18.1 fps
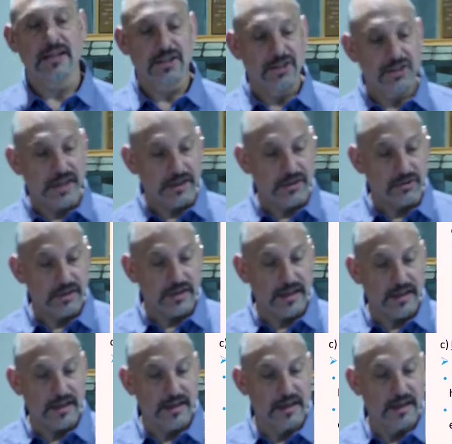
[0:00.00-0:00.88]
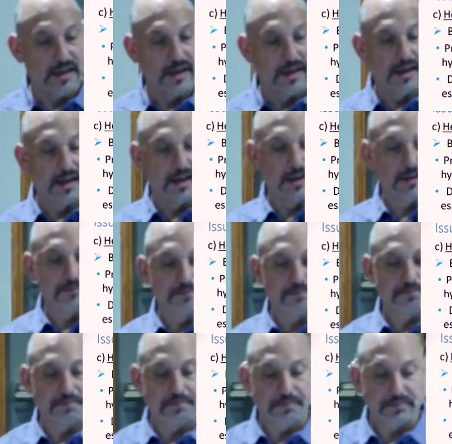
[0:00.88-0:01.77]
generally
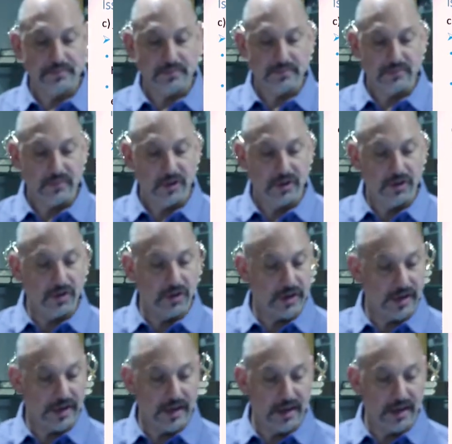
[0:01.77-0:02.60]
you can